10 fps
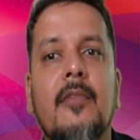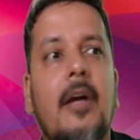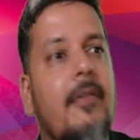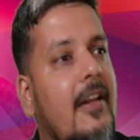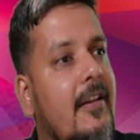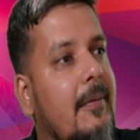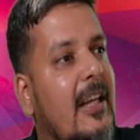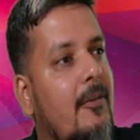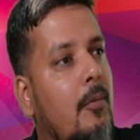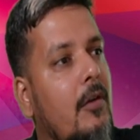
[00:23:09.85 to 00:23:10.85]
Whether
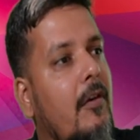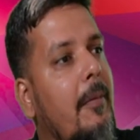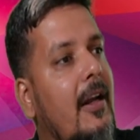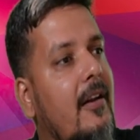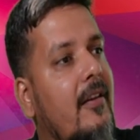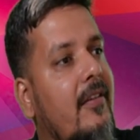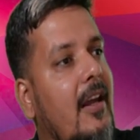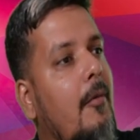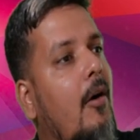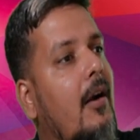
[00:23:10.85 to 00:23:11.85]
these both will be under the
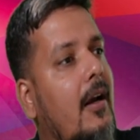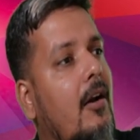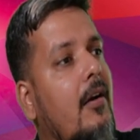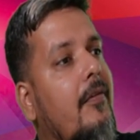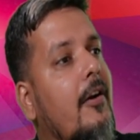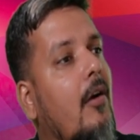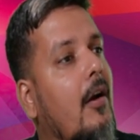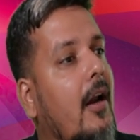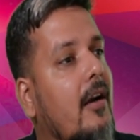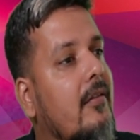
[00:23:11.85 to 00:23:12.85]
same contract or different
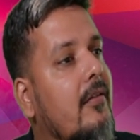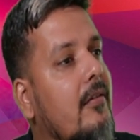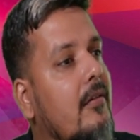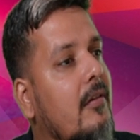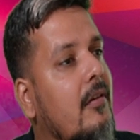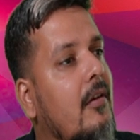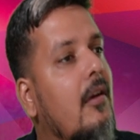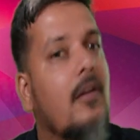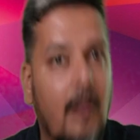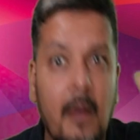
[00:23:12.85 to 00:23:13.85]
contracts.
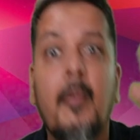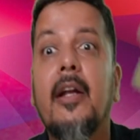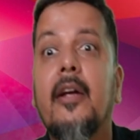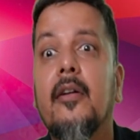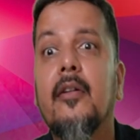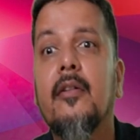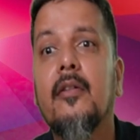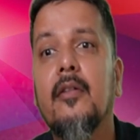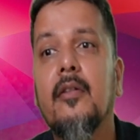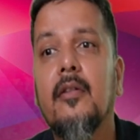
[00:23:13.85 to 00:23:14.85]
Normally,
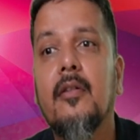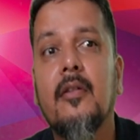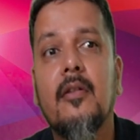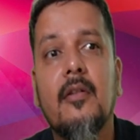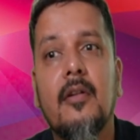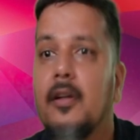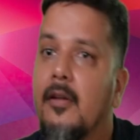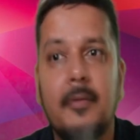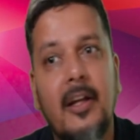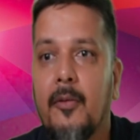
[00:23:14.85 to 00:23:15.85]

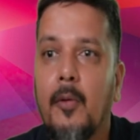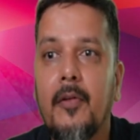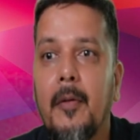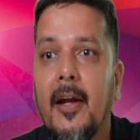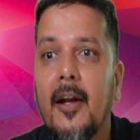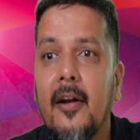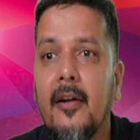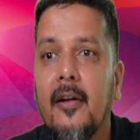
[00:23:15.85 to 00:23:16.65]
these both will be under.